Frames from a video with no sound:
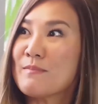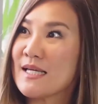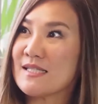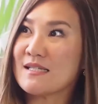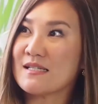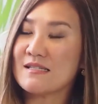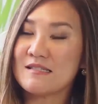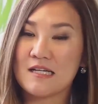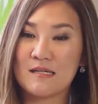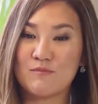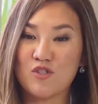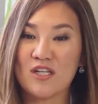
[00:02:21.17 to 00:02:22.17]

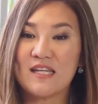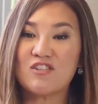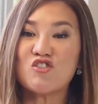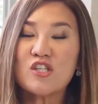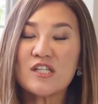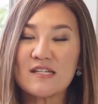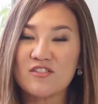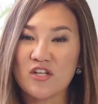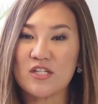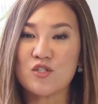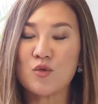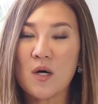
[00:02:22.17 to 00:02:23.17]
ambassadors, Chan Ping-chi and
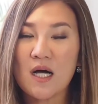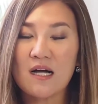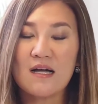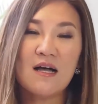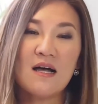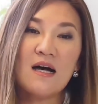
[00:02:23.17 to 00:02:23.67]
Jenny Chua.